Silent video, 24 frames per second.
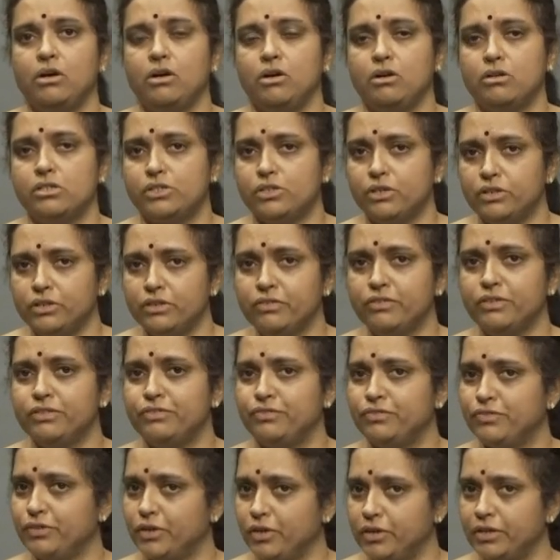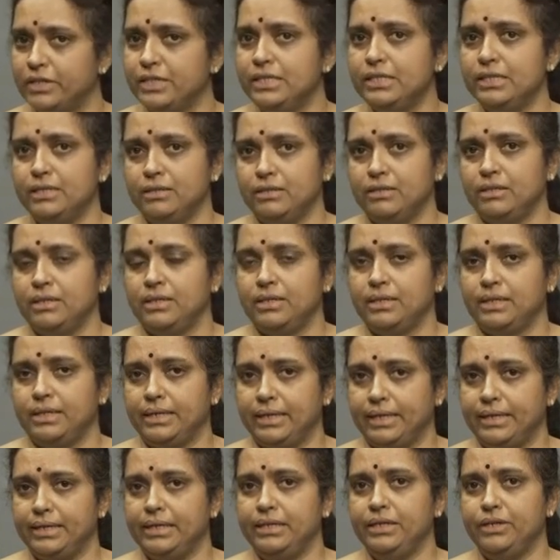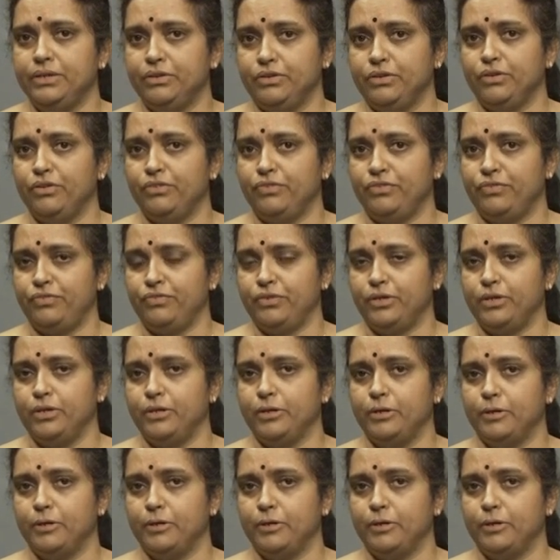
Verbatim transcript: or sort of a foreign kind of